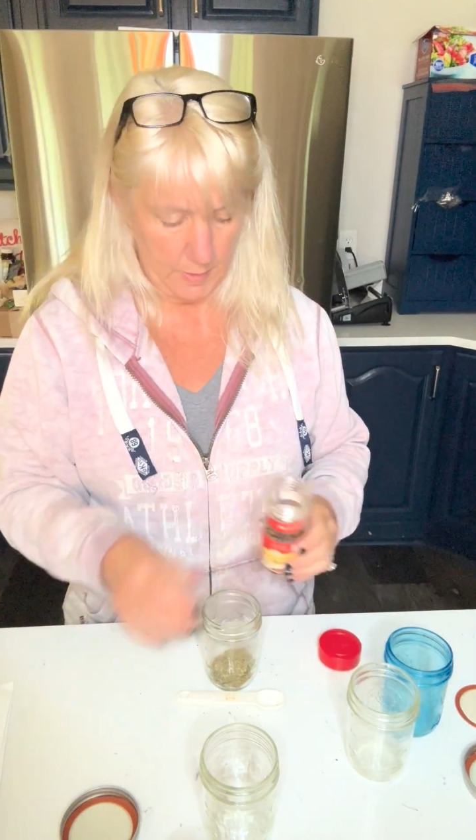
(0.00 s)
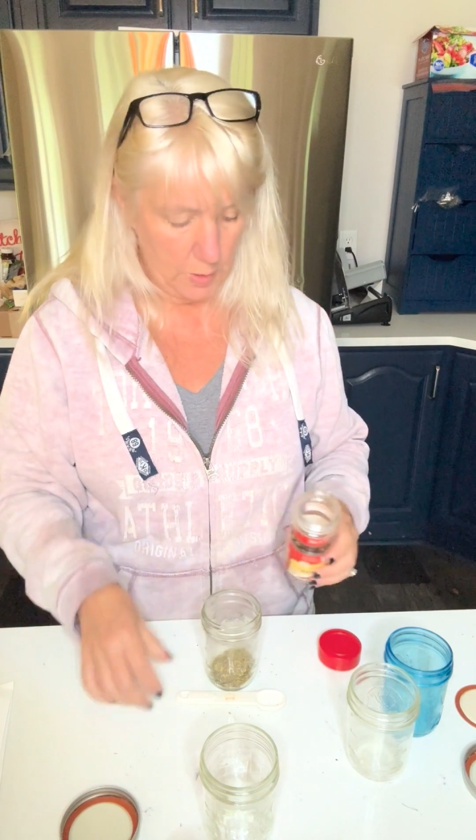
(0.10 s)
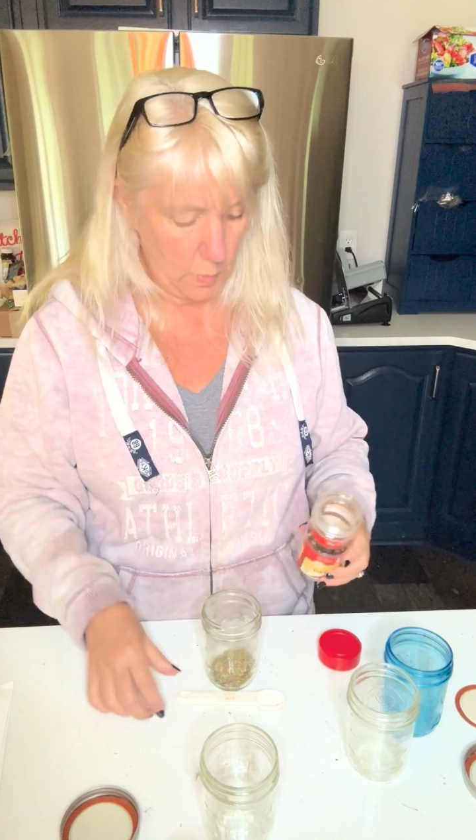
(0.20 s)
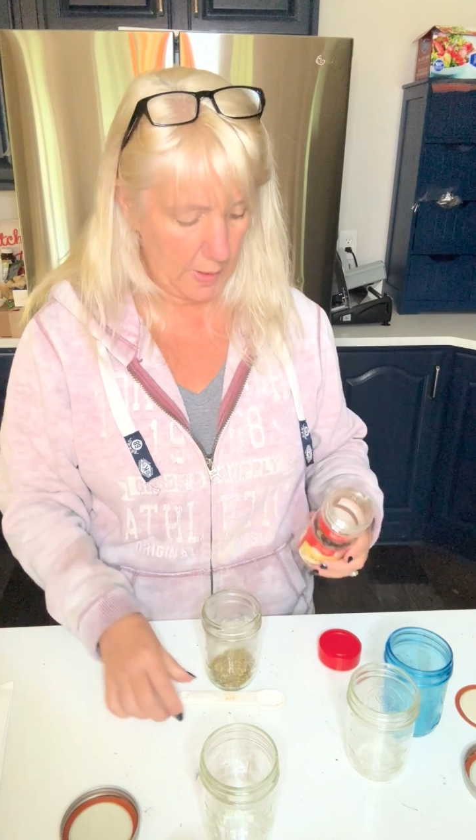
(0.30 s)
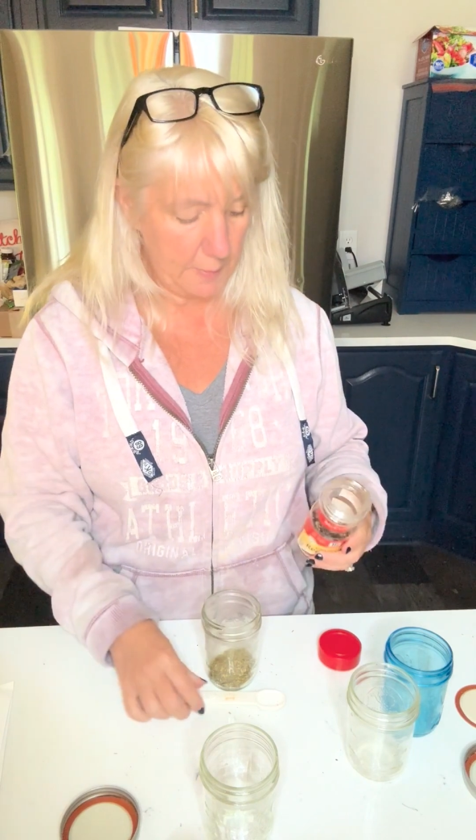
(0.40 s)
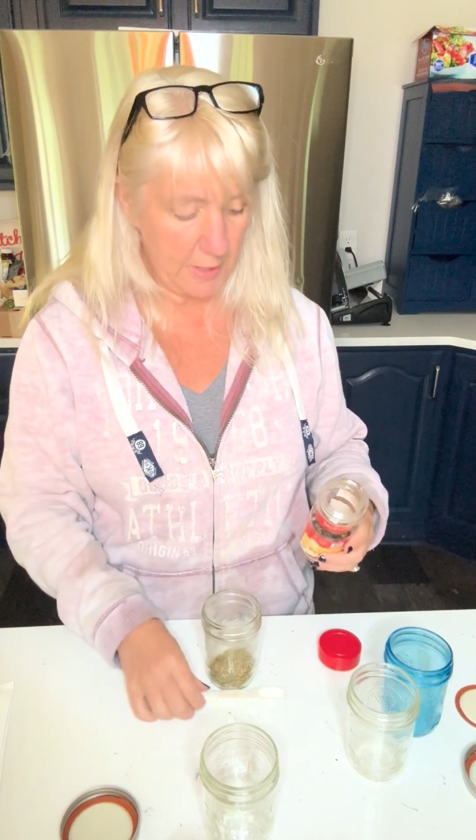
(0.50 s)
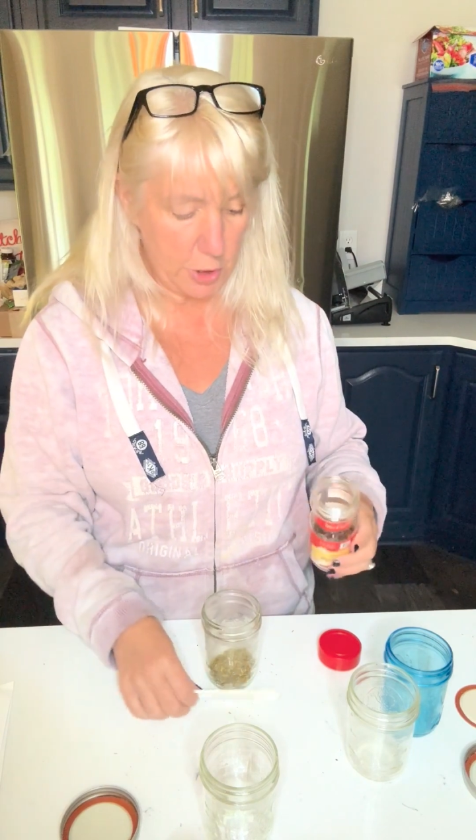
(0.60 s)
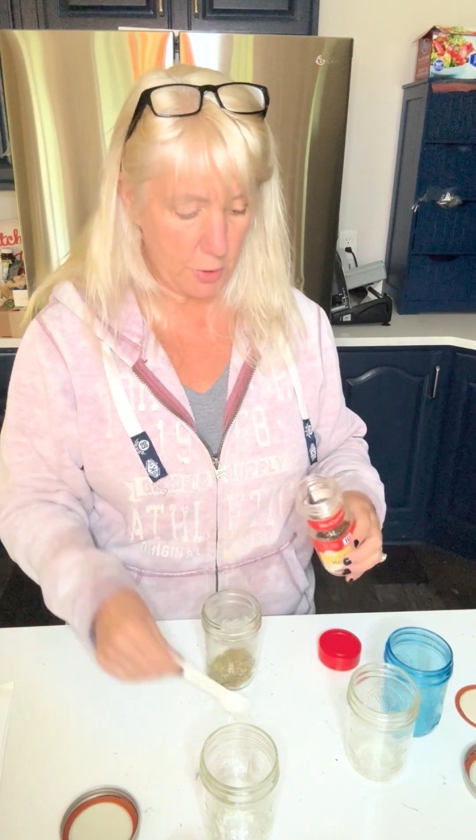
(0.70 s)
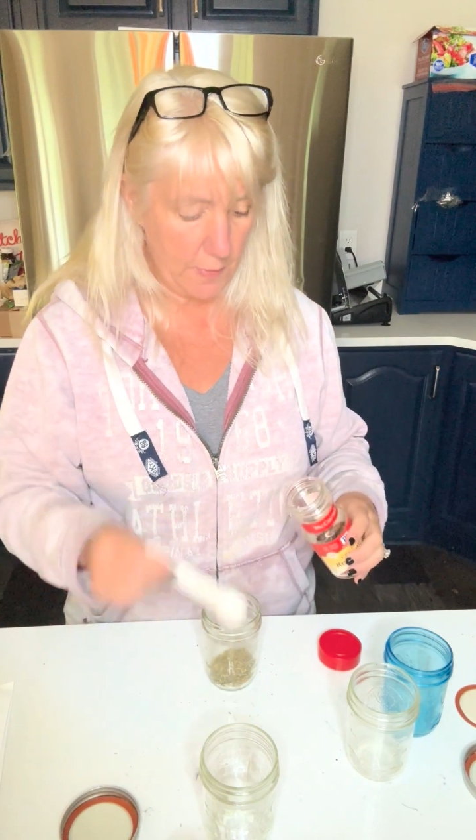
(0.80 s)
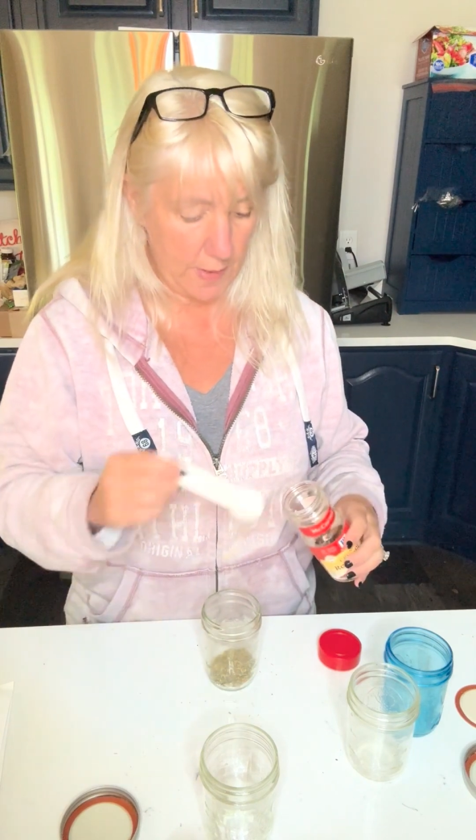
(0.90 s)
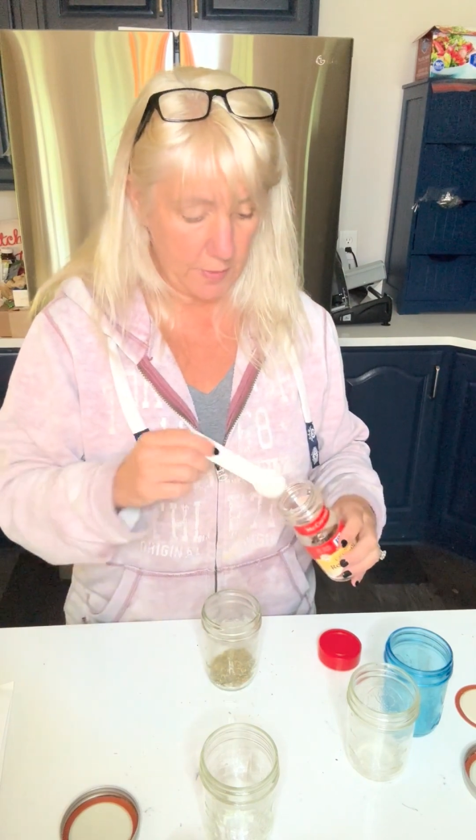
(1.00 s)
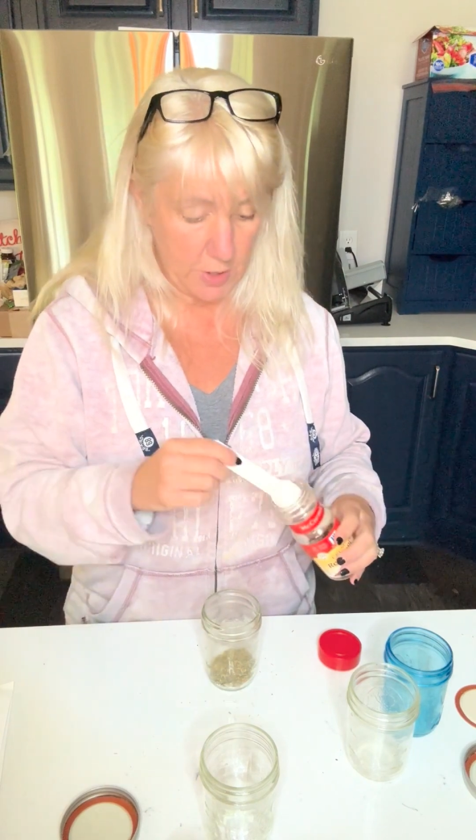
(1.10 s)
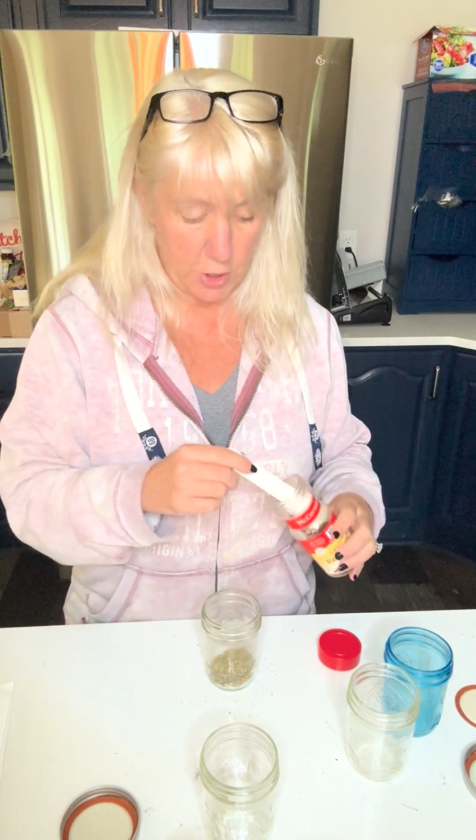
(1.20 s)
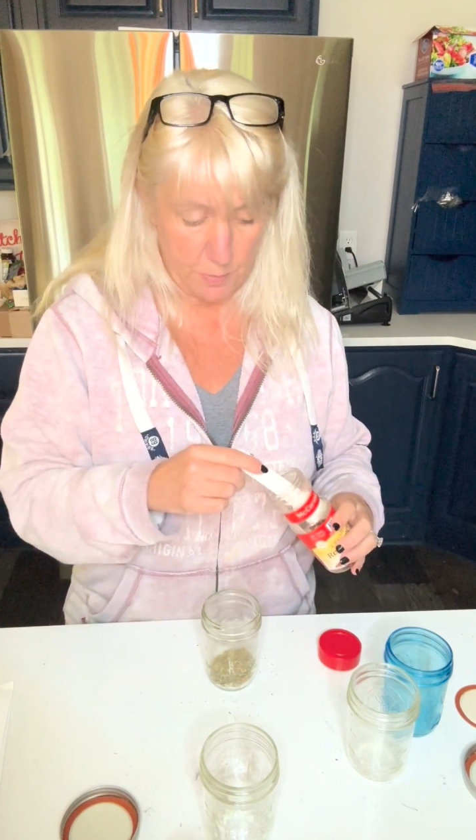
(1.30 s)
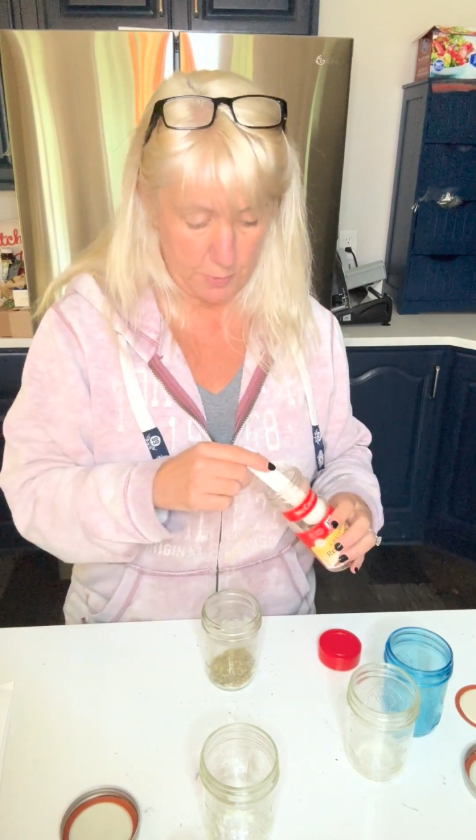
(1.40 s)
You want to make sure that
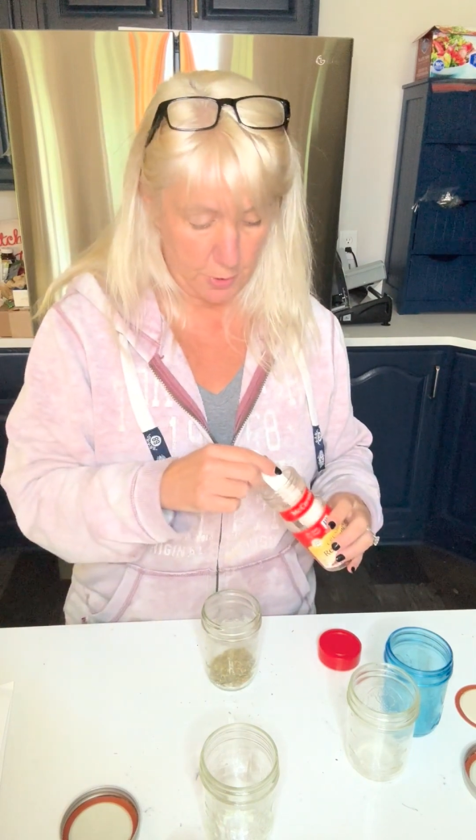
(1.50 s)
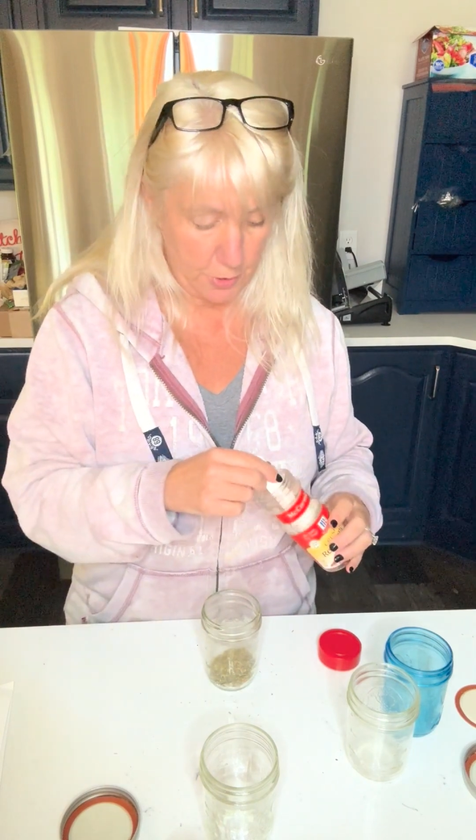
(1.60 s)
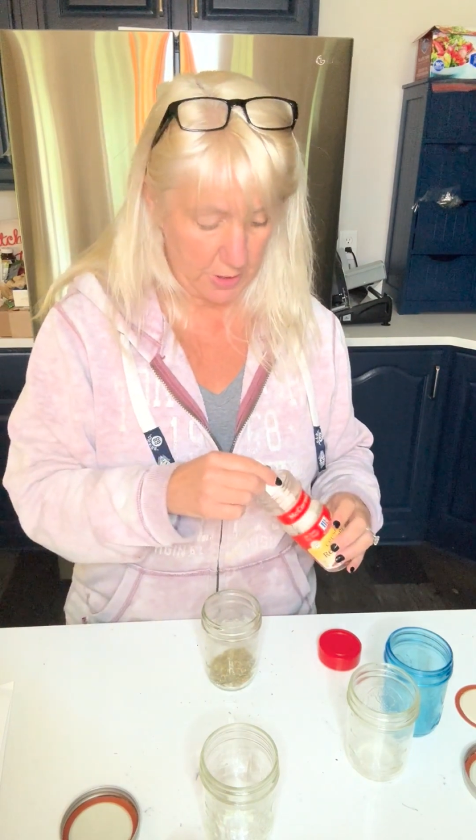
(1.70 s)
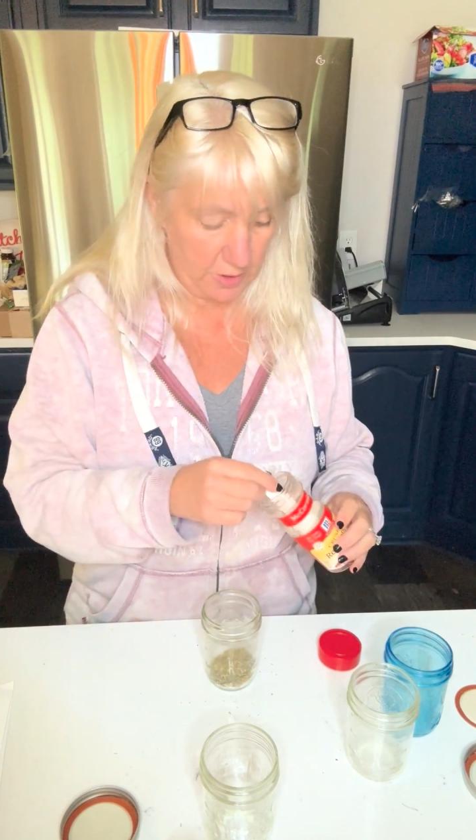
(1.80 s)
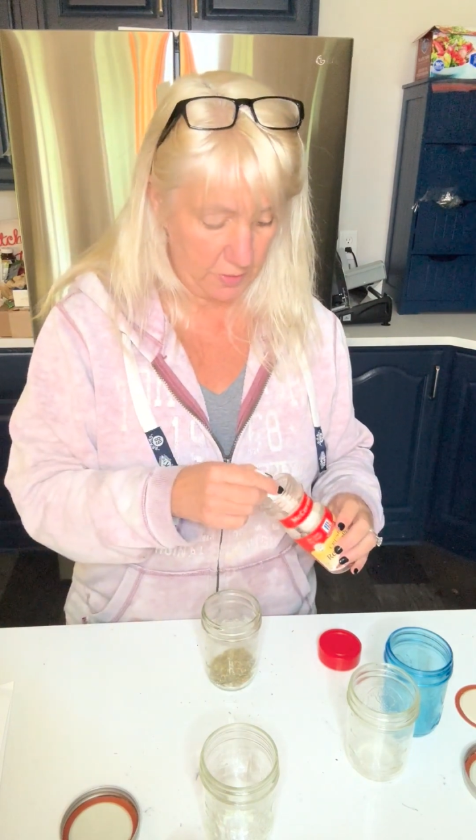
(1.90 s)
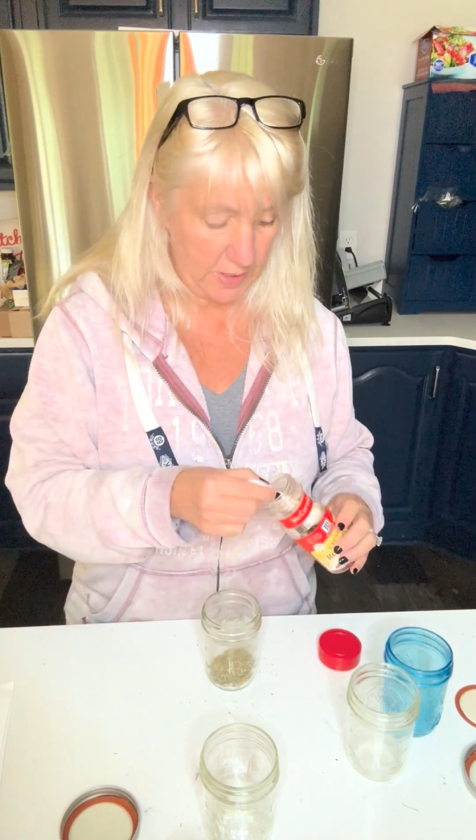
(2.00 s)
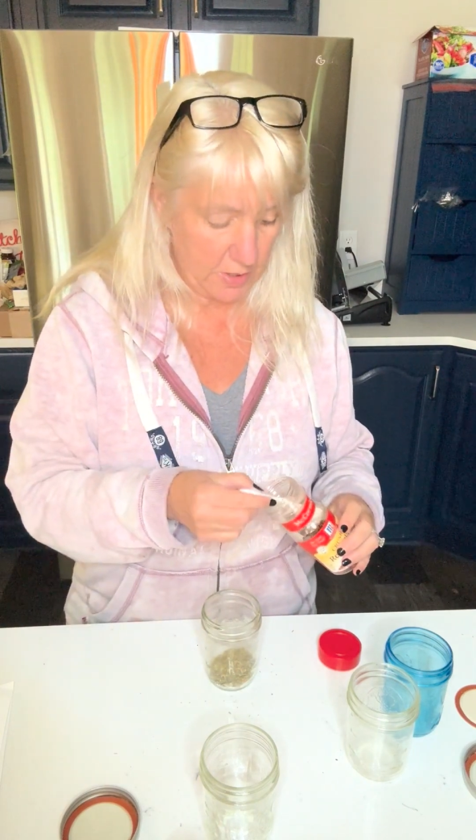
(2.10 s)
it's just pure chili flakes,